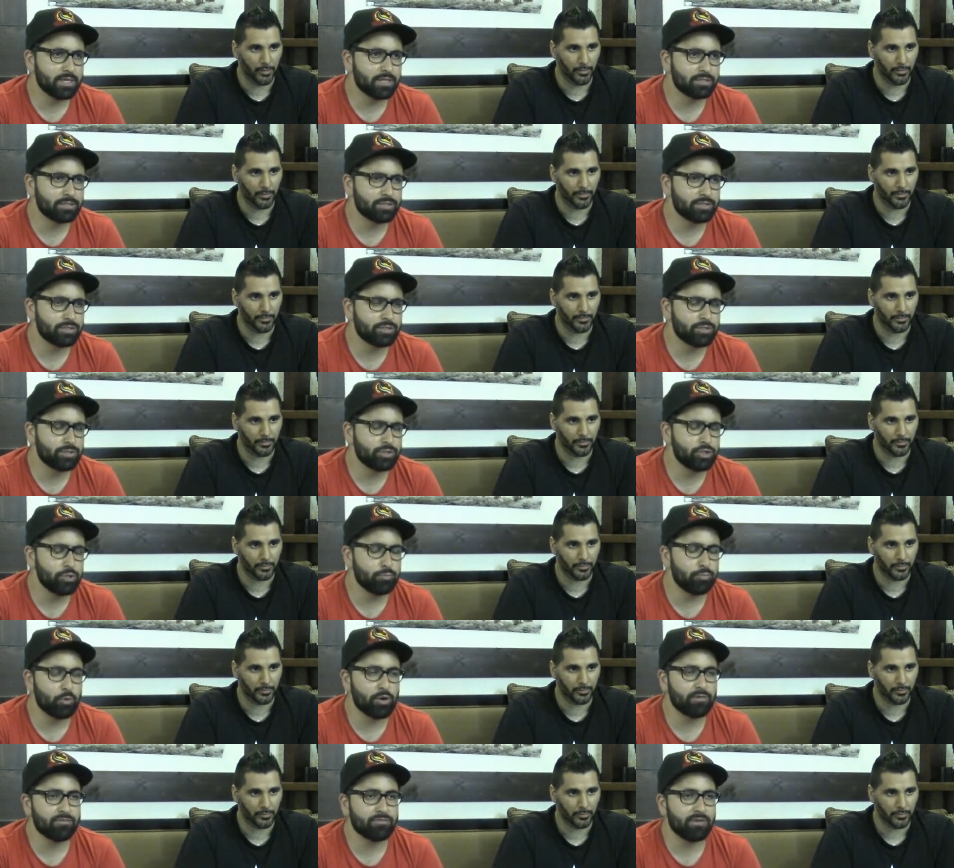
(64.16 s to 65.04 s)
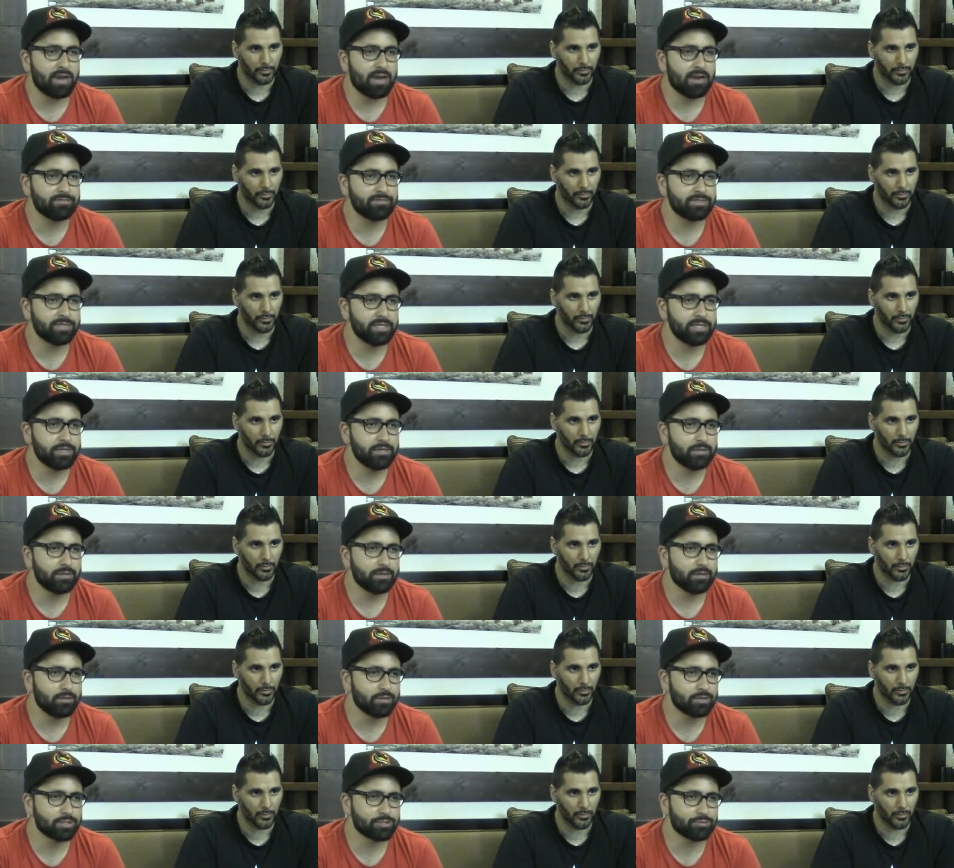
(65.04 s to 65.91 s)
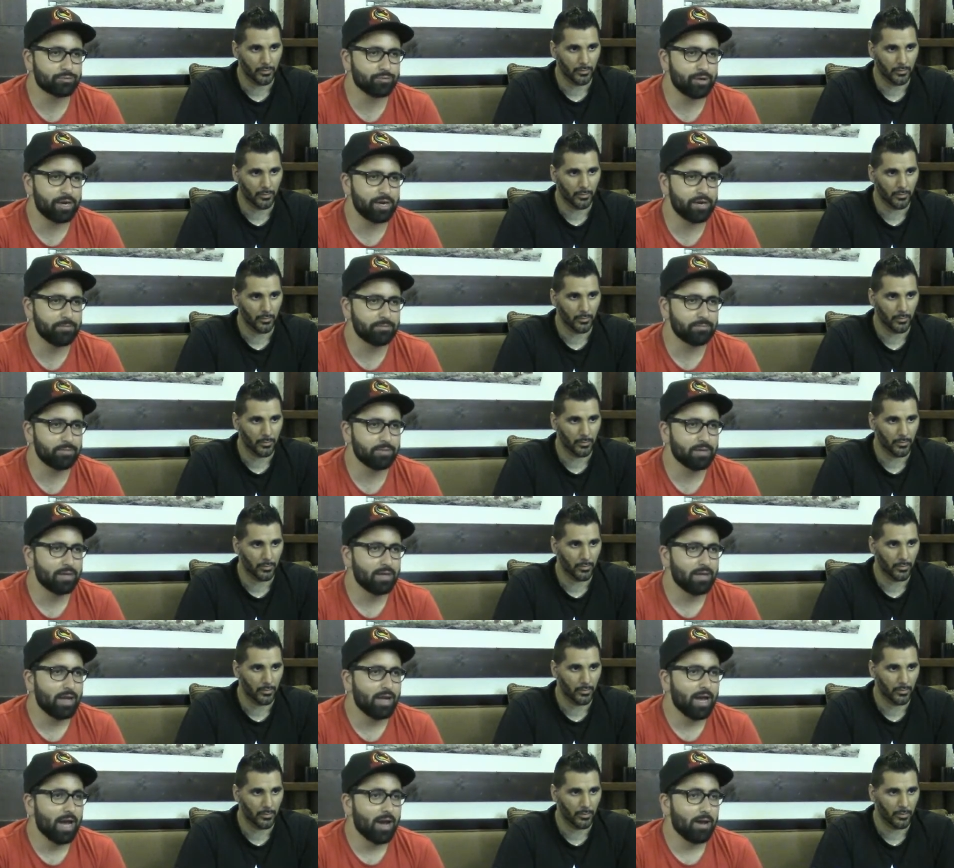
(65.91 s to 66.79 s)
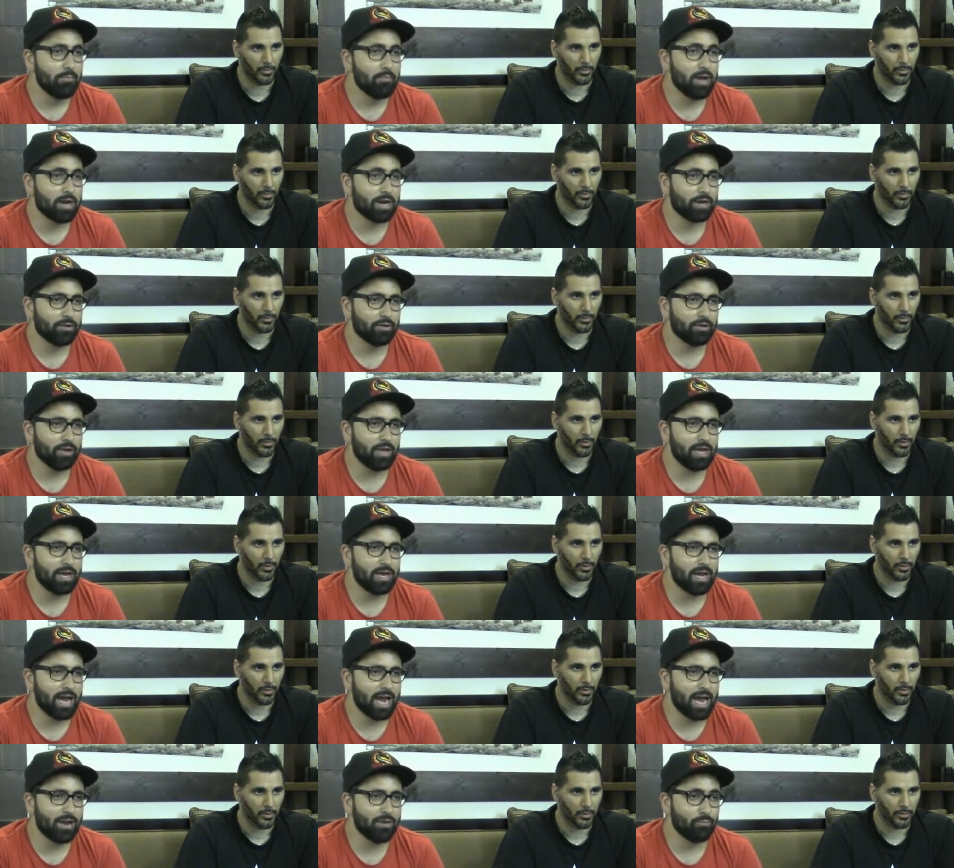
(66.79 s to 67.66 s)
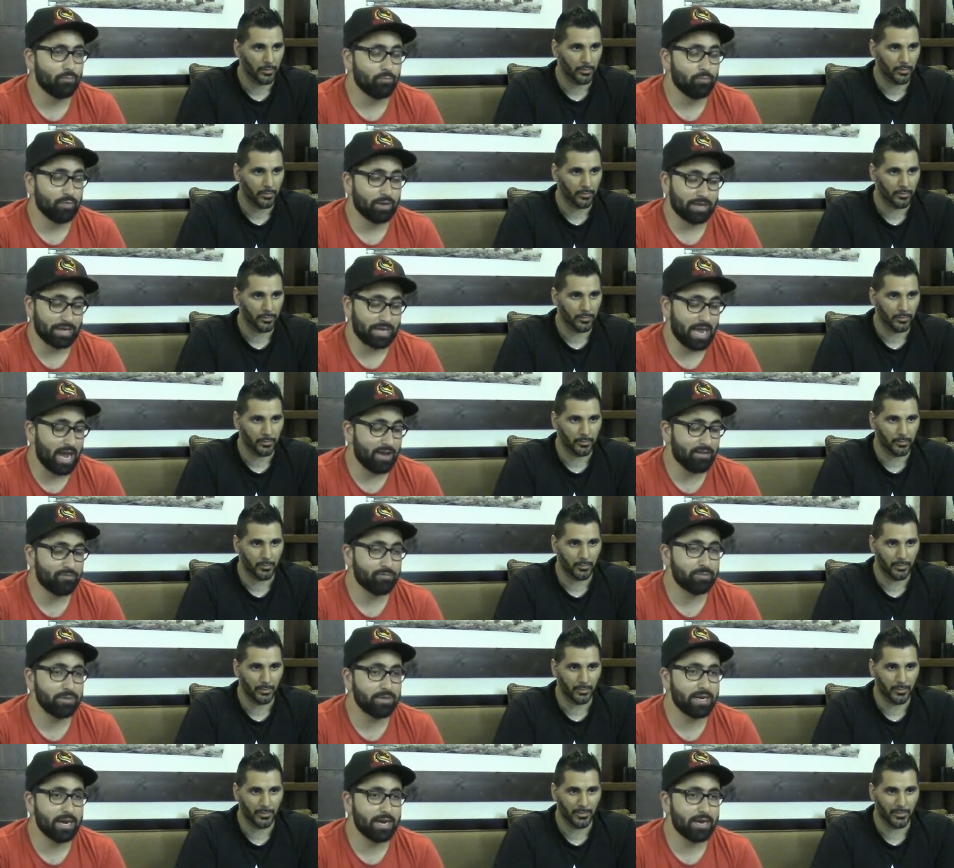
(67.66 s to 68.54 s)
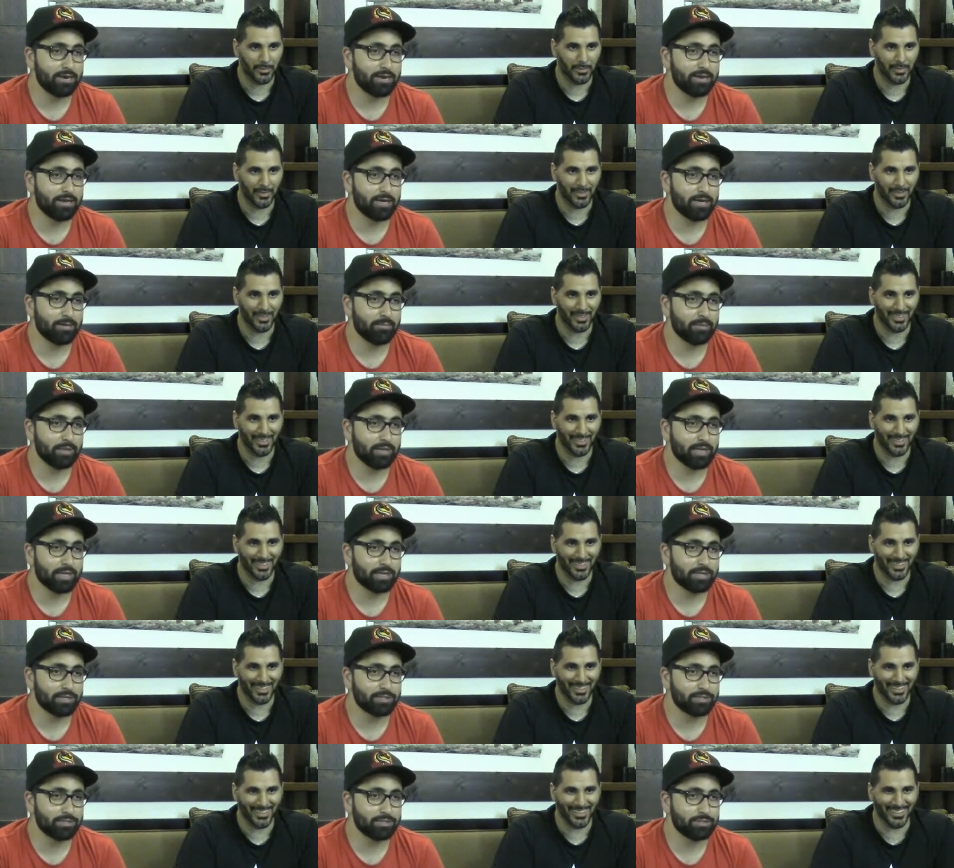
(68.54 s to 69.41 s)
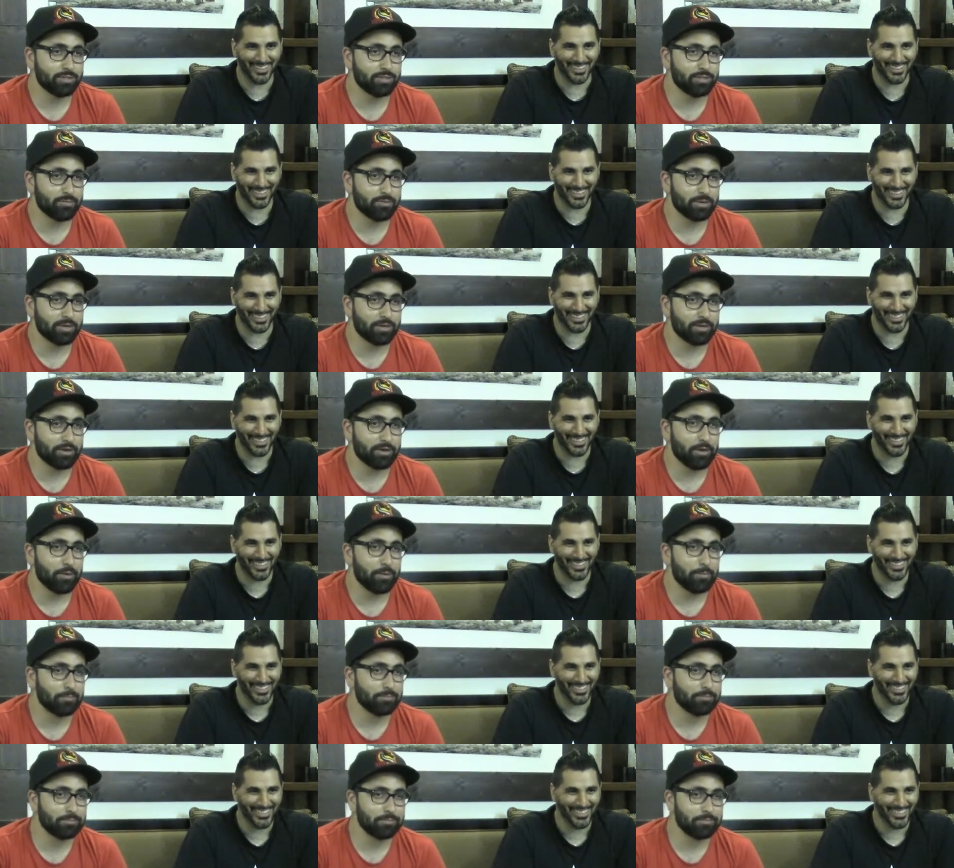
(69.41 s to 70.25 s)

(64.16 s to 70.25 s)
Speaker 1: that 2.5D. Looks great. I'm not gonna lie, I had like half a banana, and I'm like, oh my god,